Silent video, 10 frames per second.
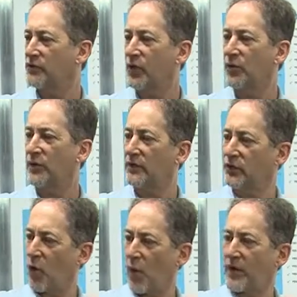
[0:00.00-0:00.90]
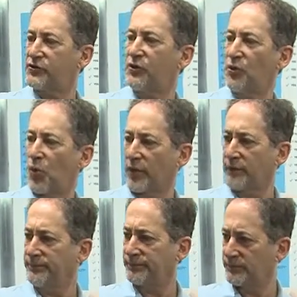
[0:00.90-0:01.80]
So okay. no wasted
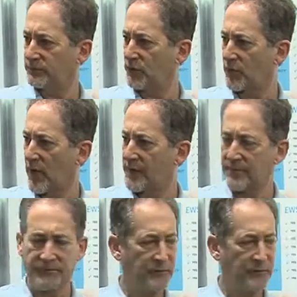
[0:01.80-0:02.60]
water, all right?